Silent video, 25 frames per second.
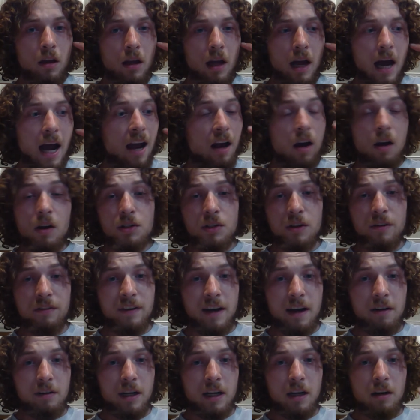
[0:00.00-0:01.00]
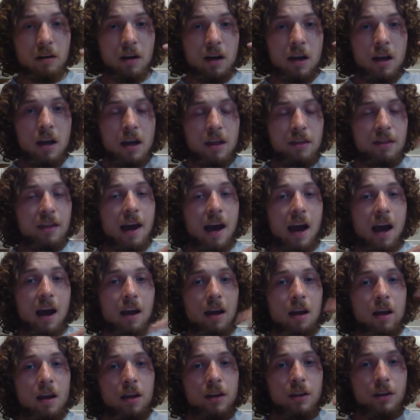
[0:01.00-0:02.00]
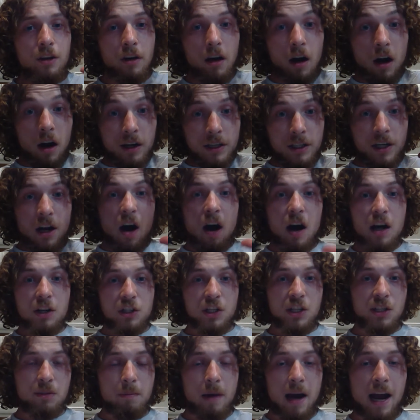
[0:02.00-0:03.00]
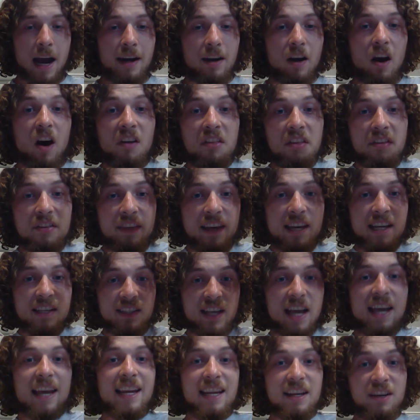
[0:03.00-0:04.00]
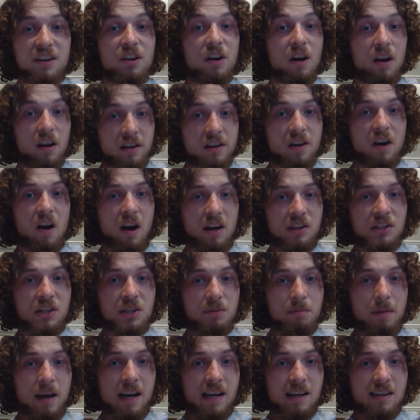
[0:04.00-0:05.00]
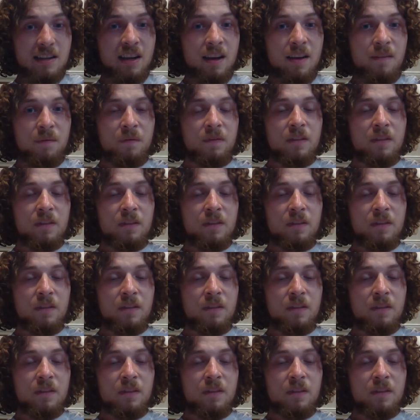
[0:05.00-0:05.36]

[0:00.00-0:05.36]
I also found out that your unconscious mind, all the things that in your unconscious mind